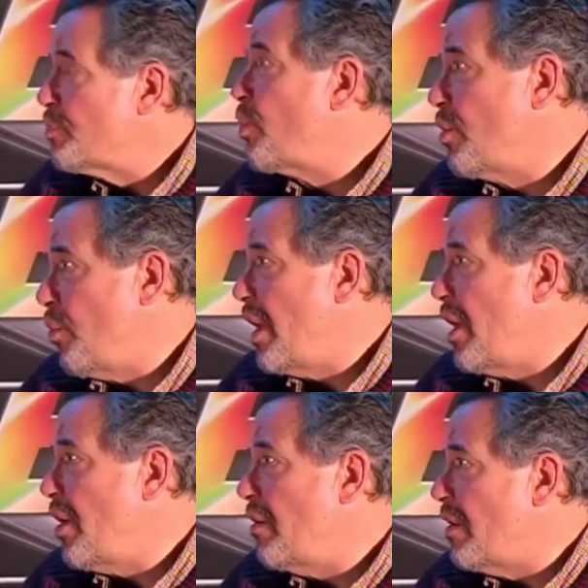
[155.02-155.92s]
more
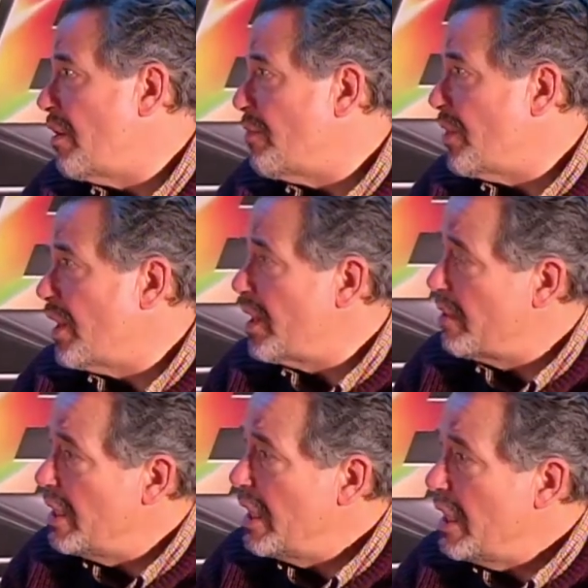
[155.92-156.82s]
aware of
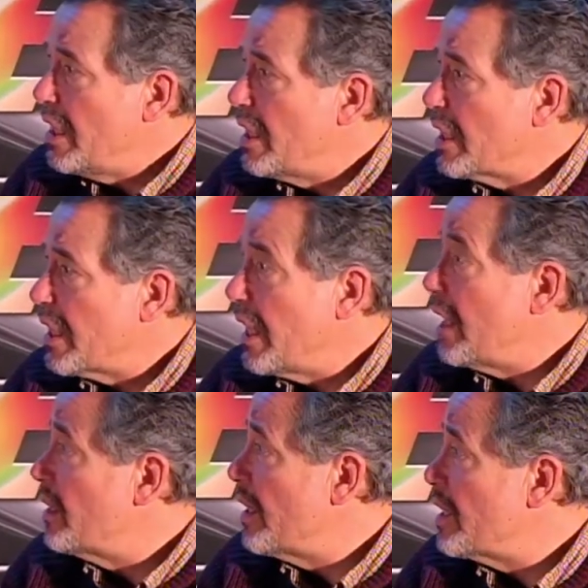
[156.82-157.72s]
the
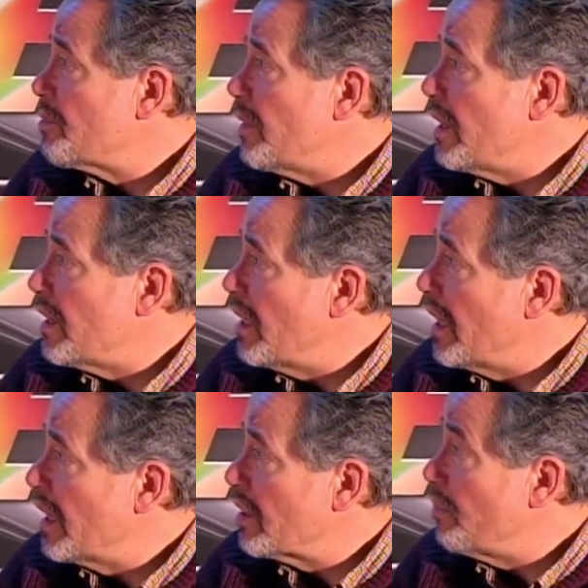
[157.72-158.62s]
gay and
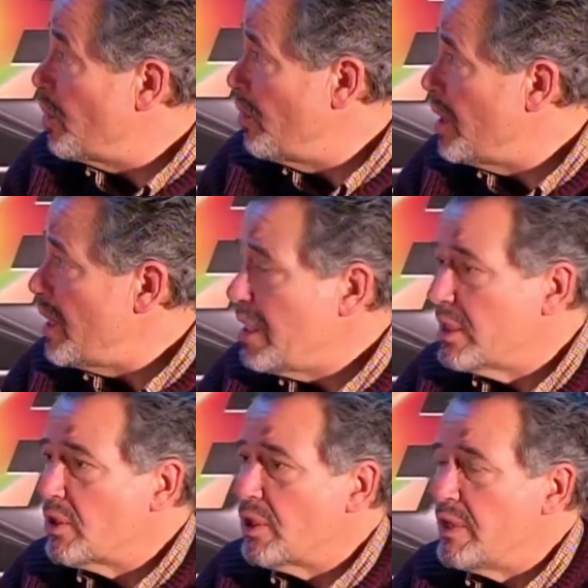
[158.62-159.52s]
lesbian community
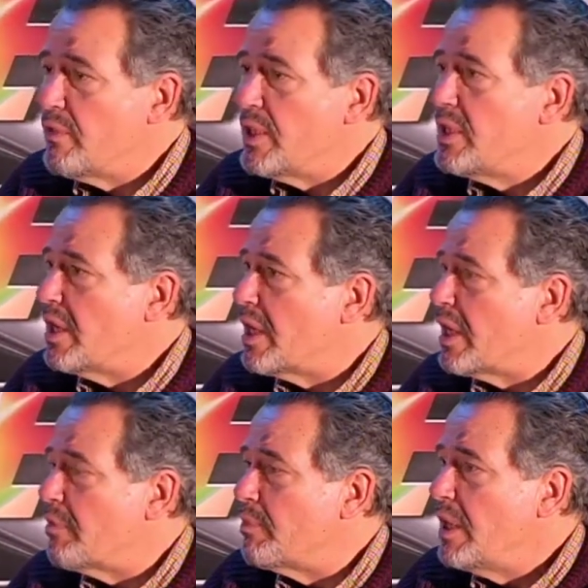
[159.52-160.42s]
in Cleveland,
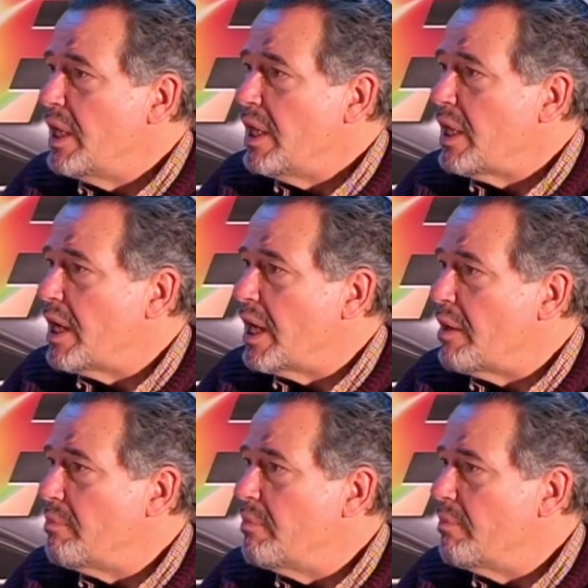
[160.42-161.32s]

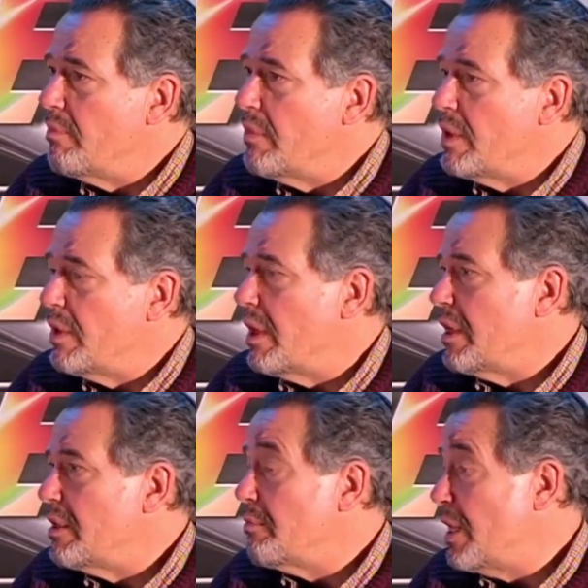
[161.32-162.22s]

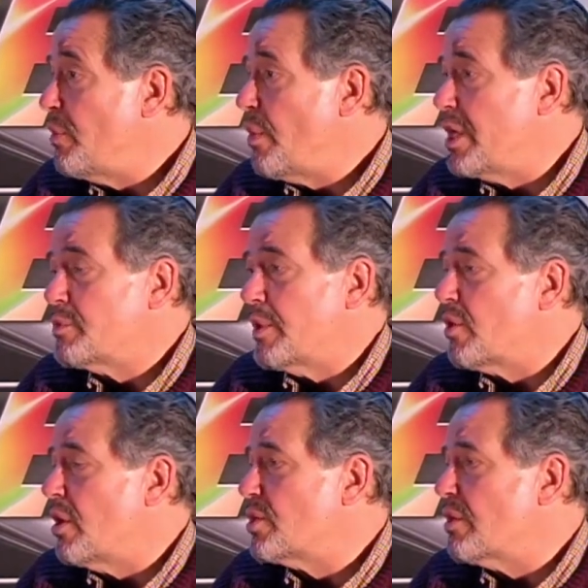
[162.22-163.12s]
in many ways
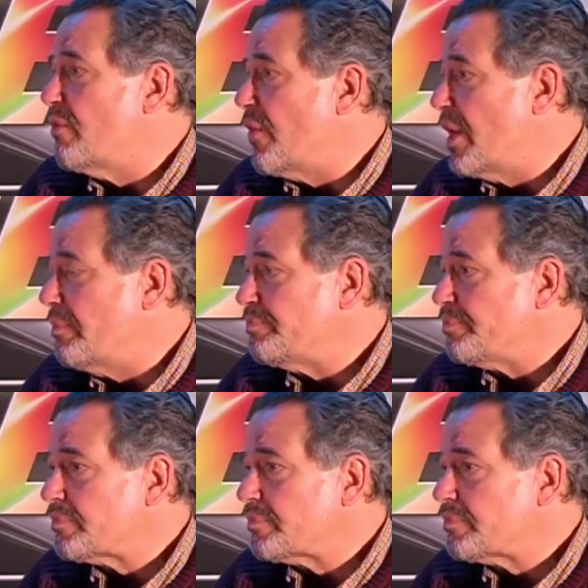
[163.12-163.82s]
because of